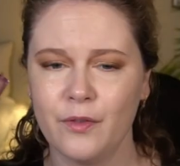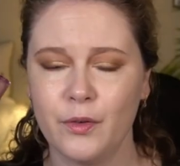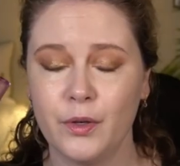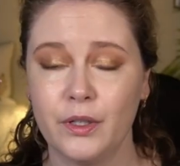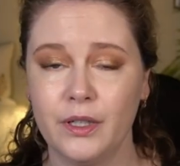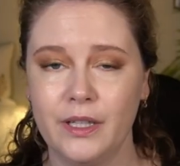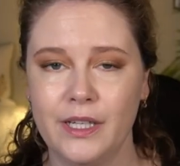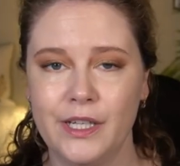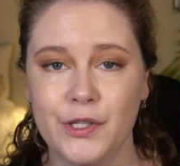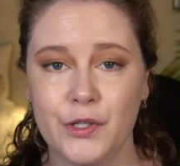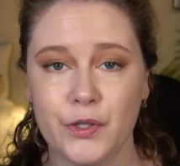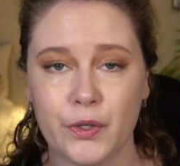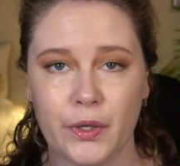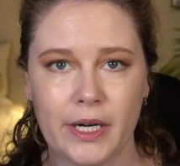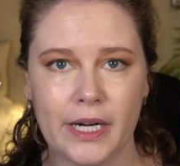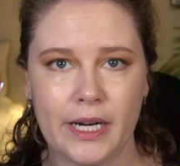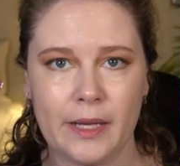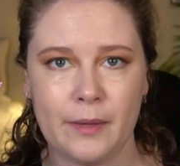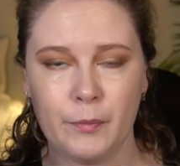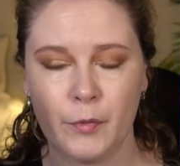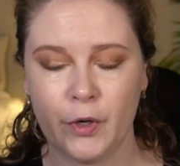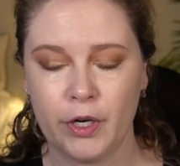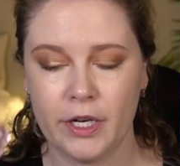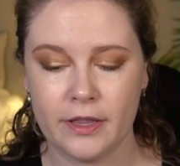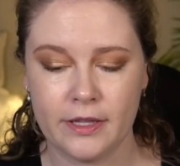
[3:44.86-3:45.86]
I really enjoyed.
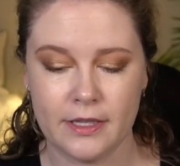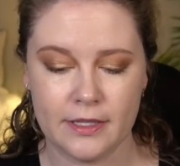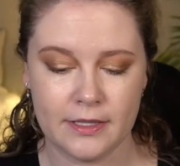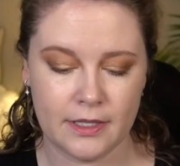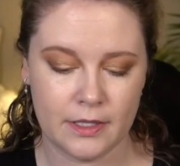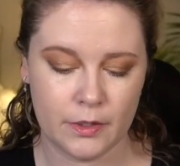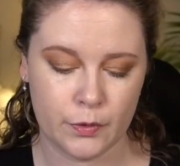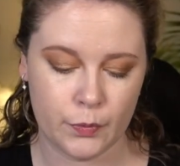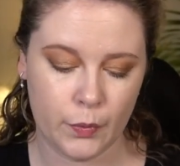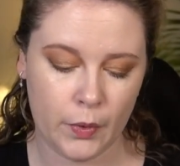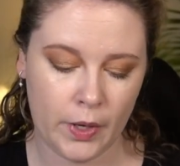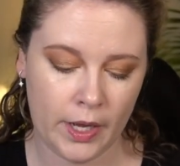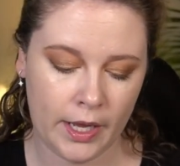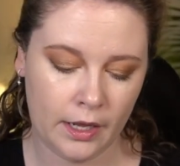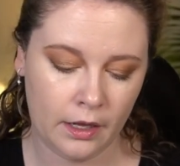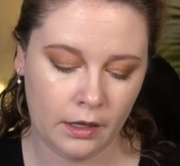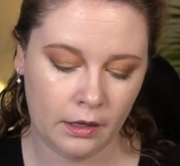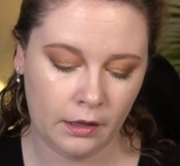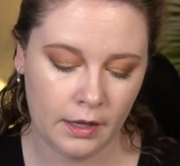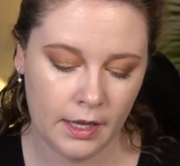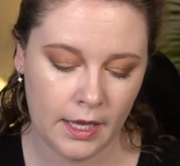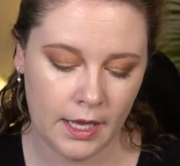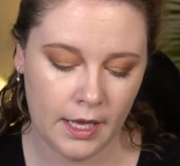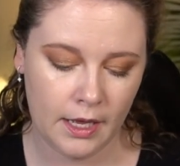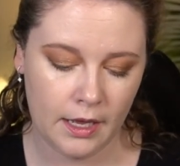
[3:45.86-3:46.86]
I'm wearing this as
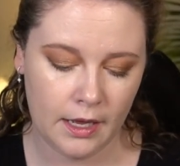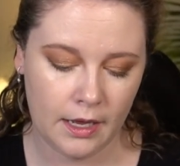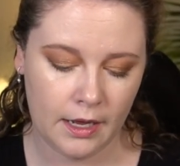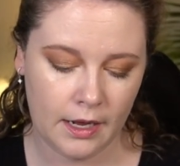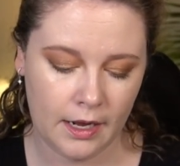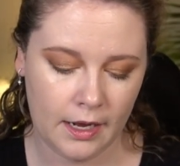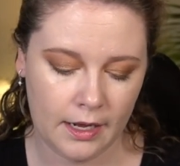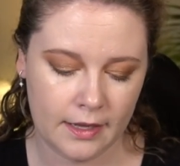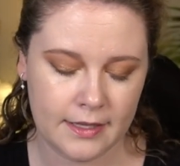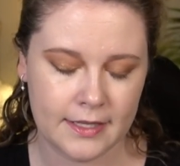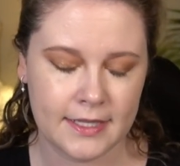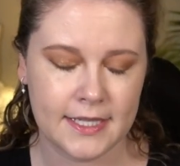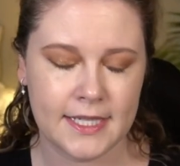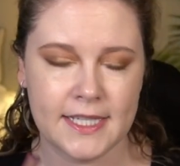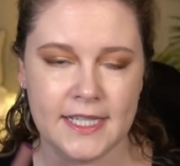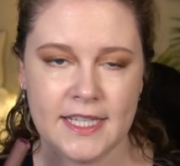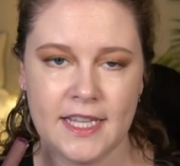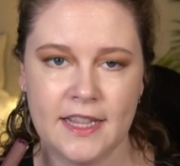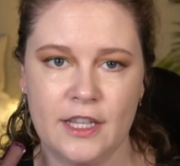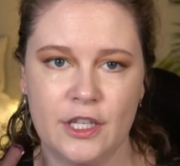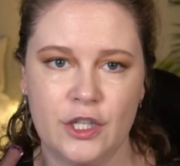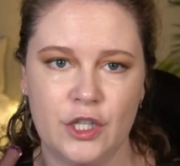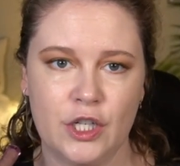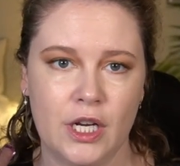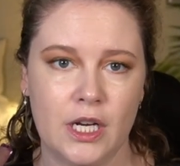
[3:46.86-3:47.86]
well. Uh, this is
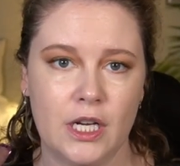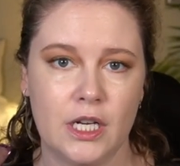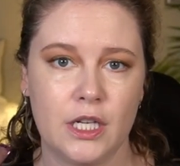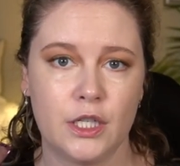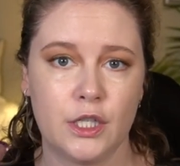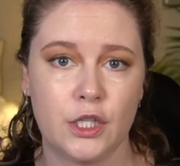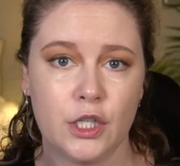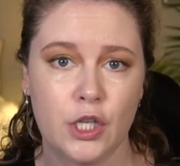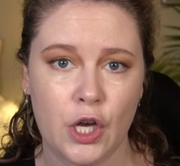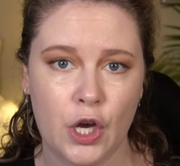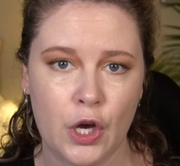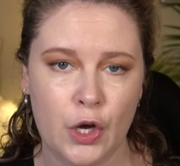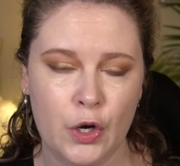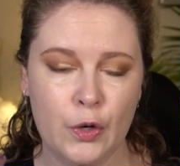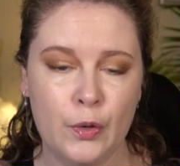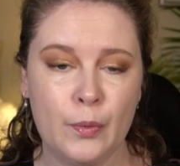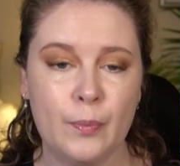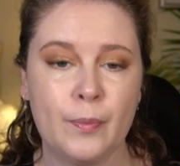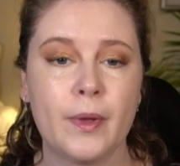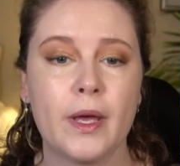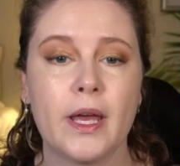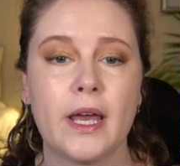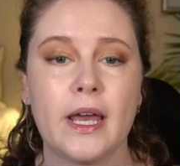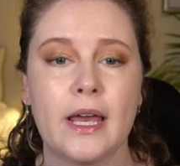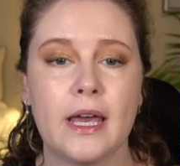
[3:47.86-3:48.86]
in the shade
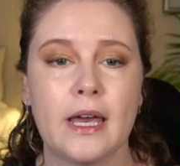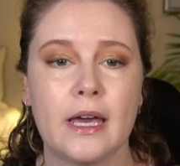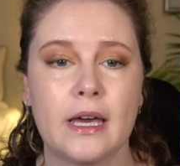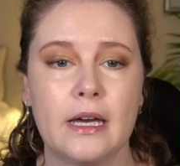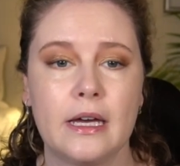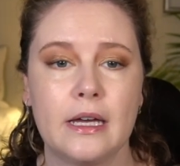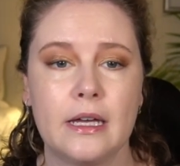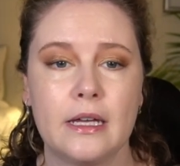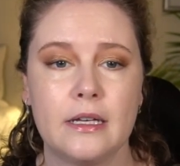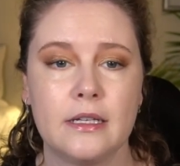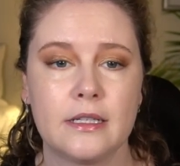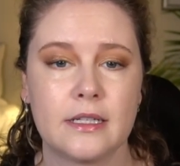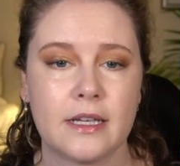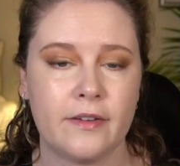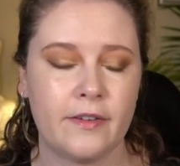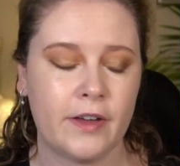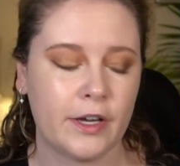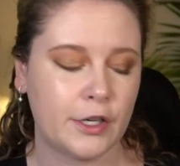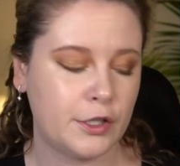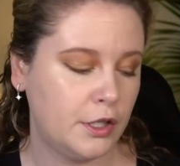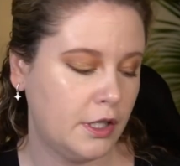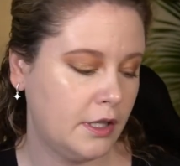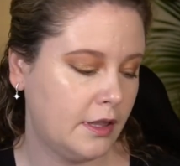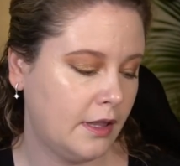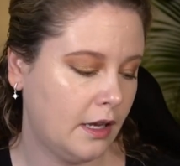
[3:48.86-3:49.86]
taupe, and I've
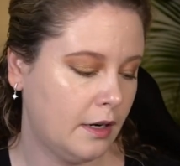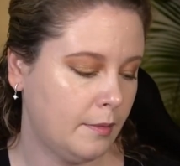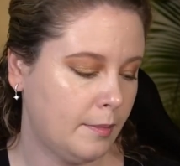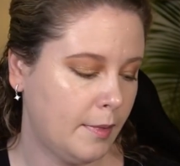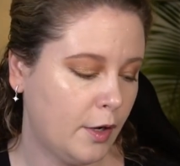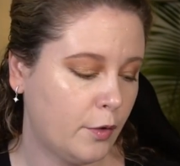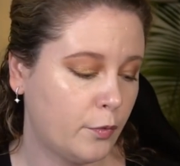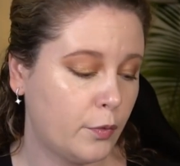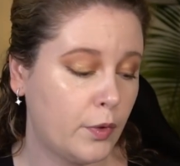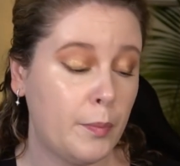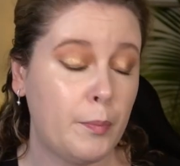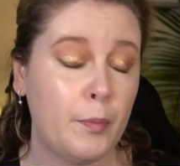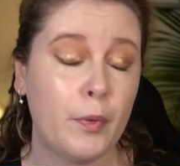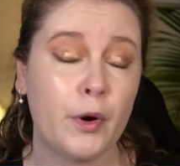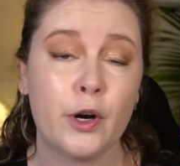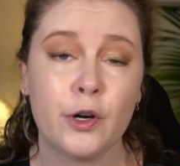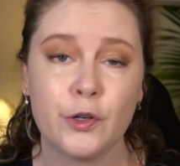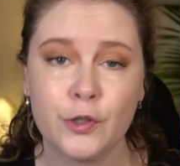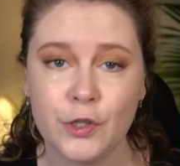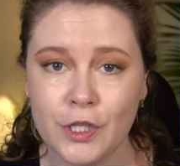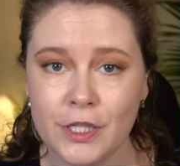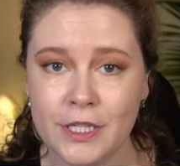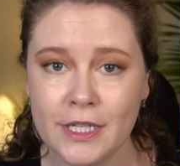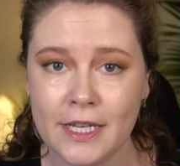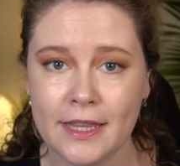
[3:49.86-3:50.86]
actually thought about
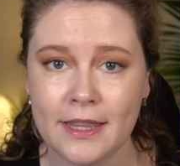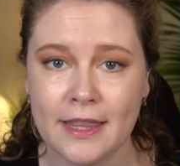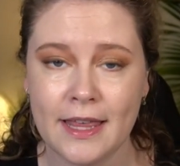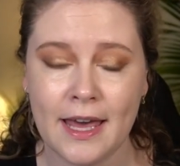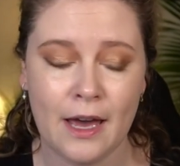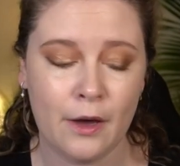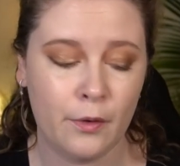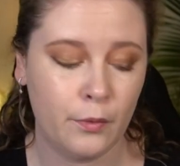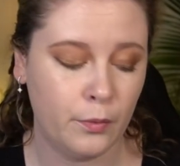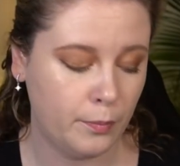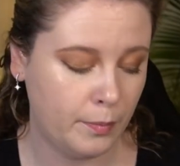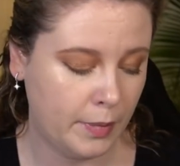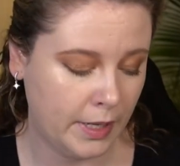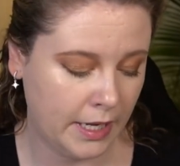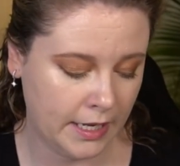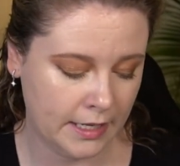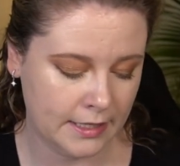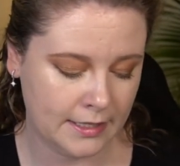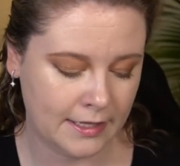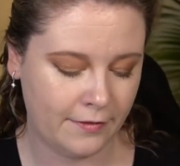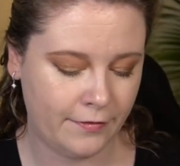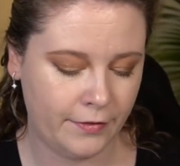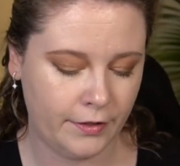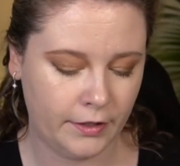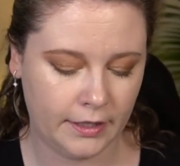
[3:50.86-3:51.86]
repurchasing that
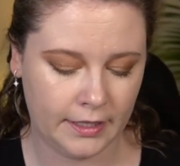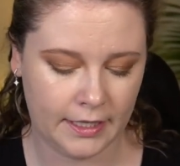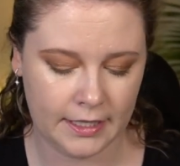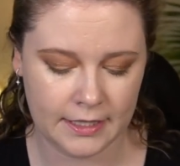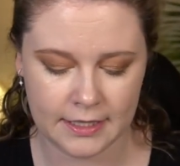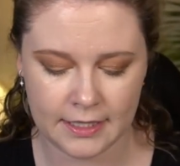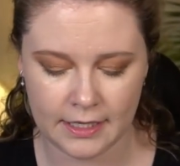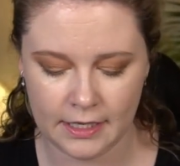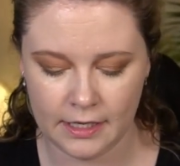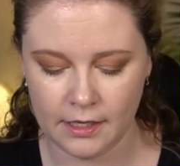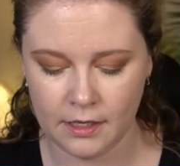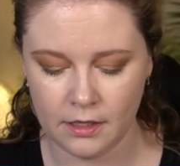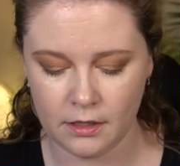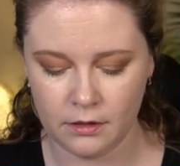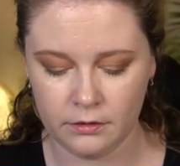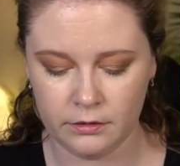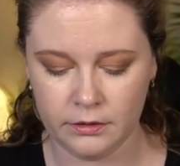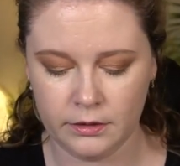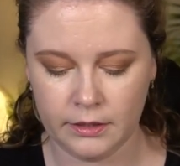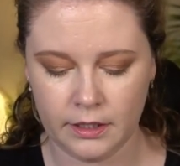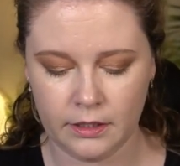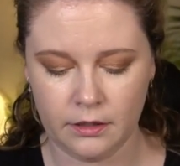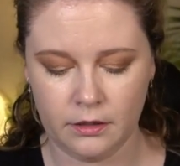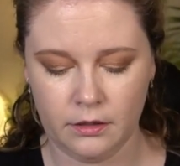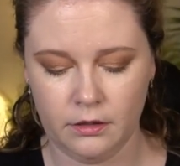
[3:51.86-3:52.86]
because I feel like it's getting a
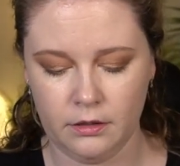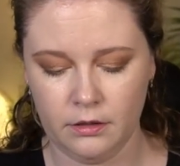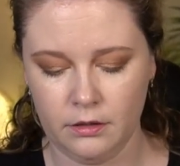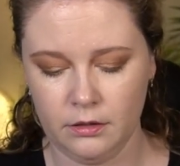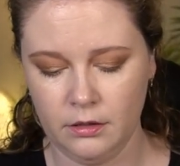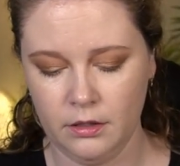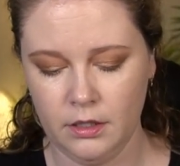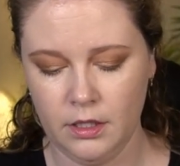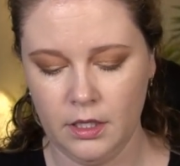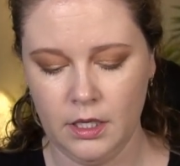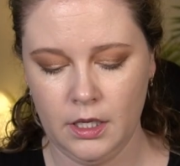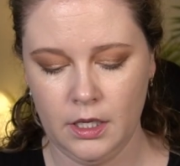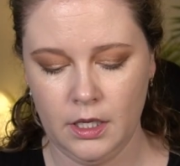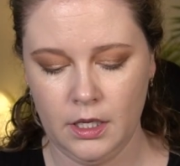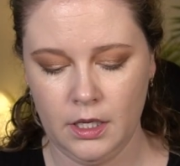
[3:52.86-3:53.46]
little